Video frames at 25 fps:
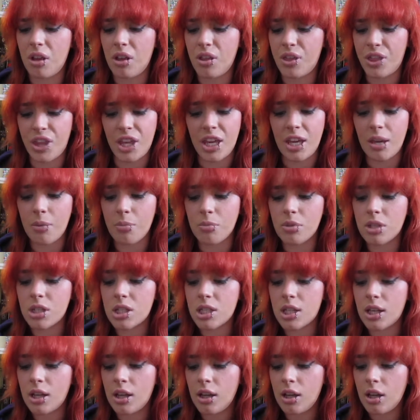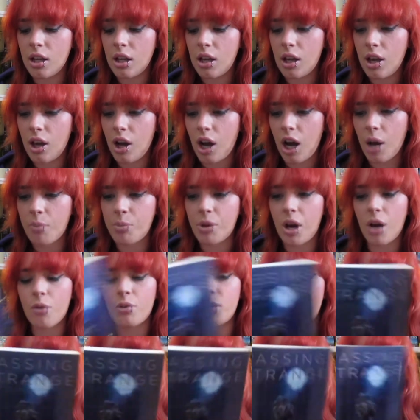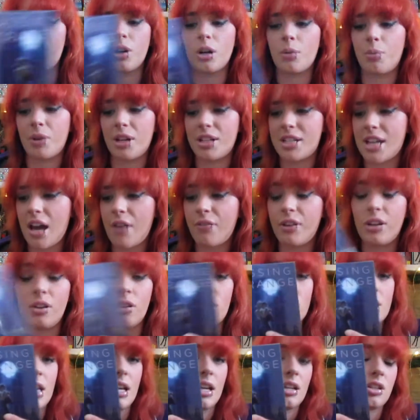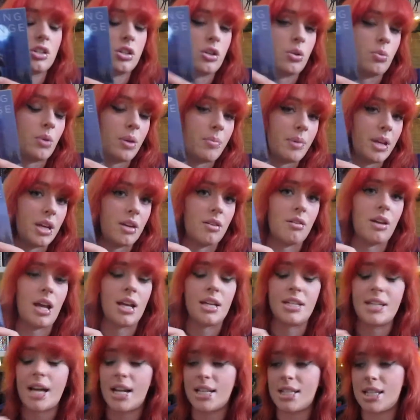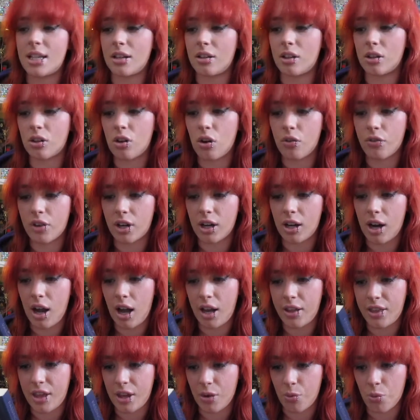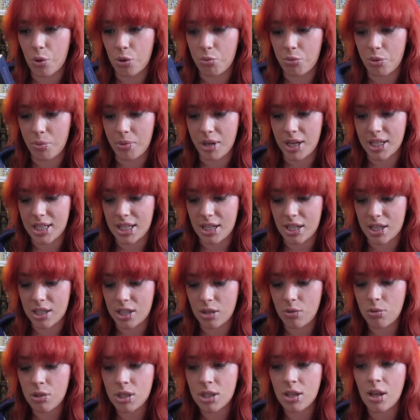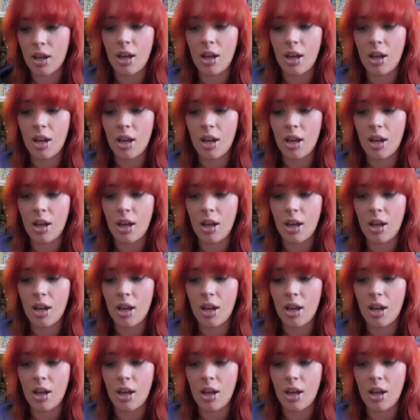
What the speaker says: themed. I'm not really sure, but it definitely looks like two women like dancing on the cover. I think one woman is in a suit